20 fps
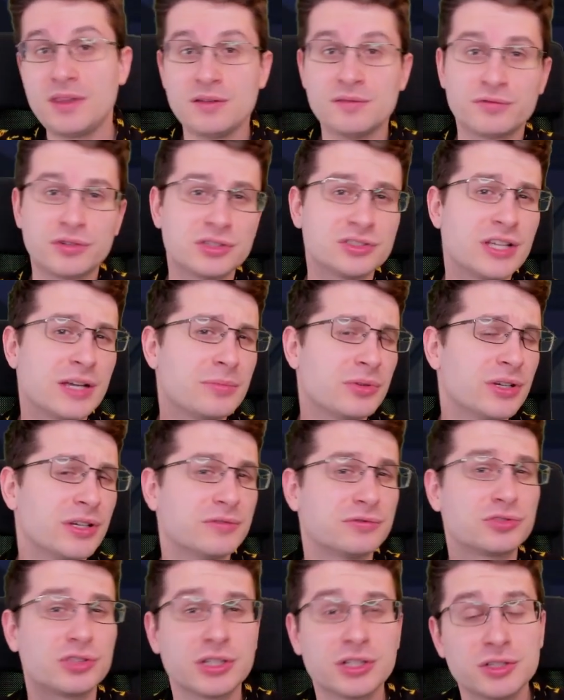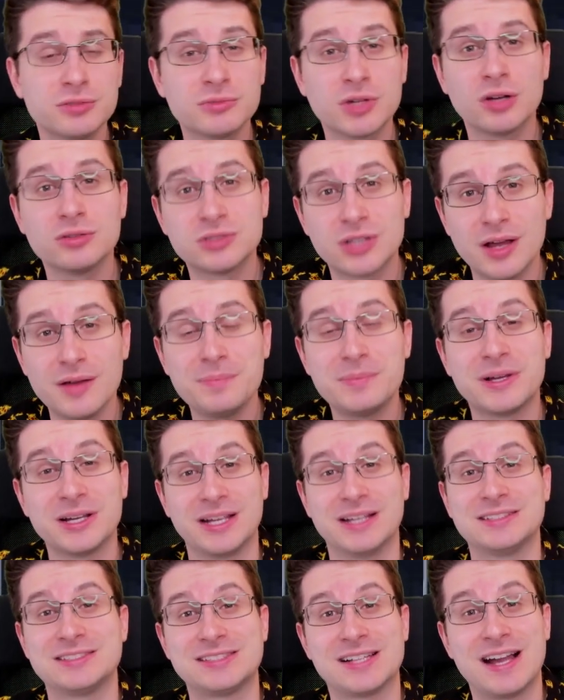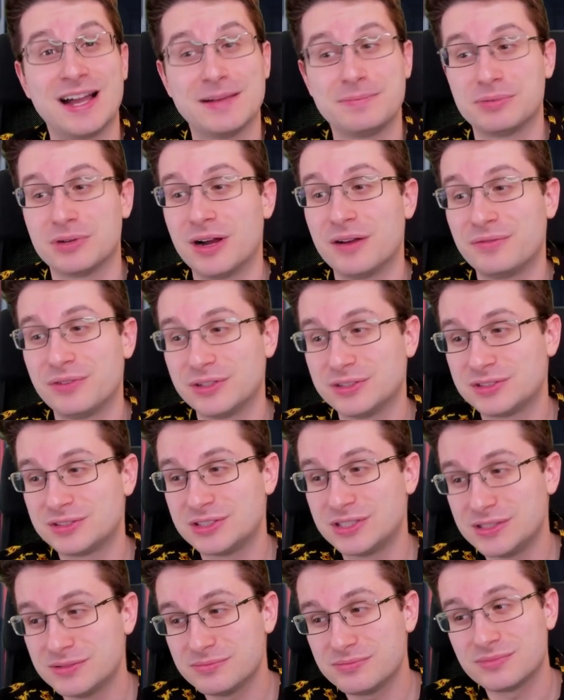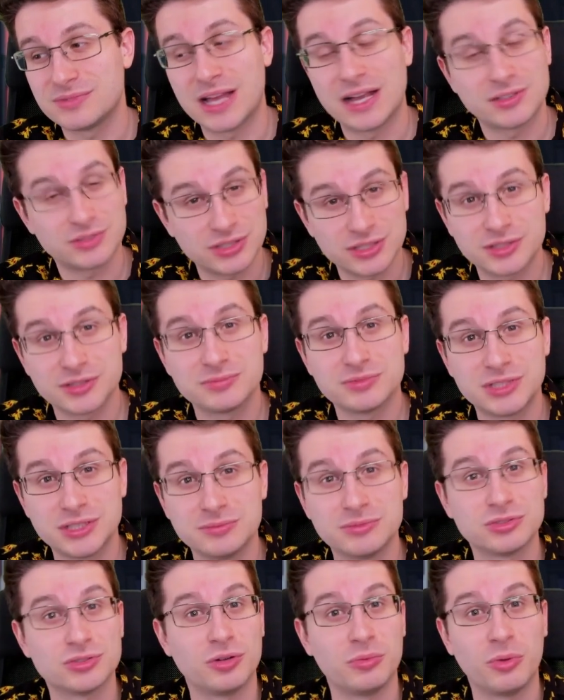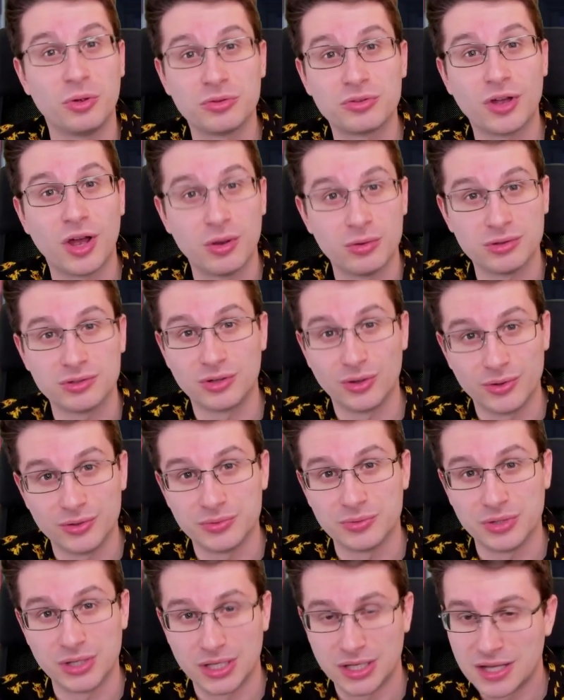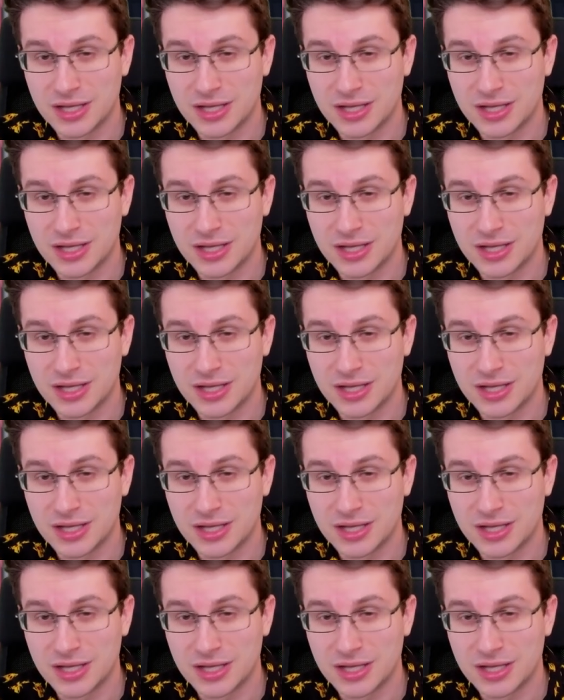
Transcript: For example, if Trick Room goes up against a hyper offense team, that Trick Room team is almost always going to win.